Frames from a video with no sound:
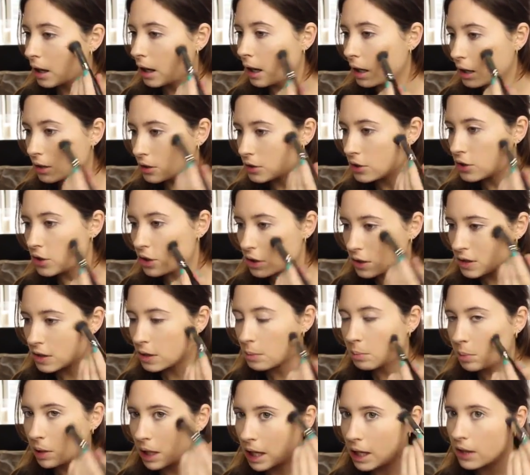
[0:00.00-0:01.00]
And
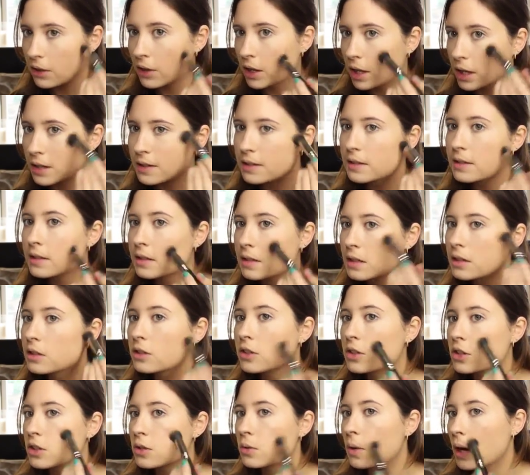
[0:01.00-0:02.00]
just apply this
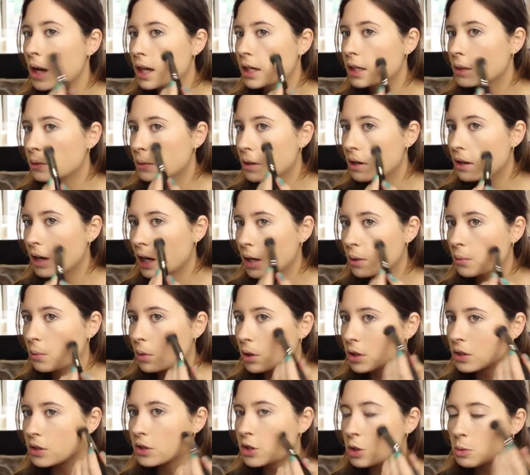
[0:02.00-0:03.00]
to anywhere I
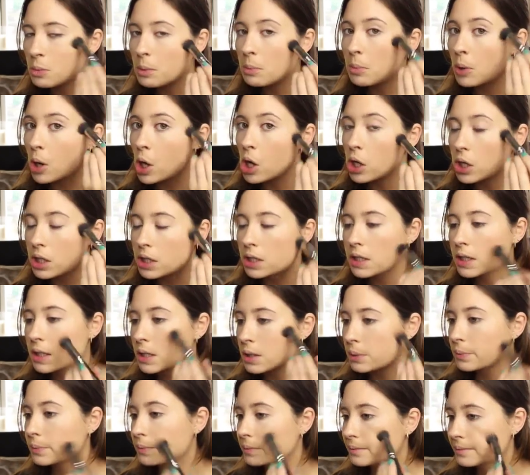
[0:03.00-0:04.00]
want to be
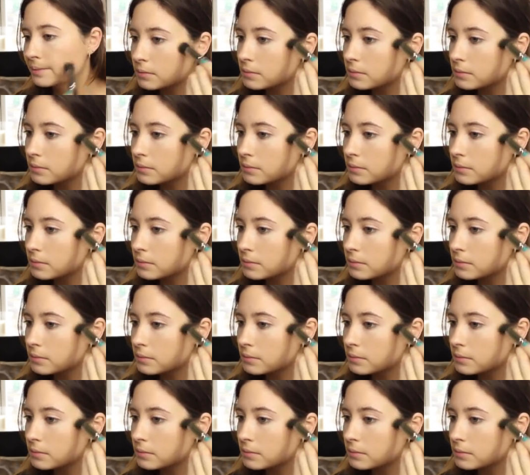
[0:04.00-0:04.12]
bronzed.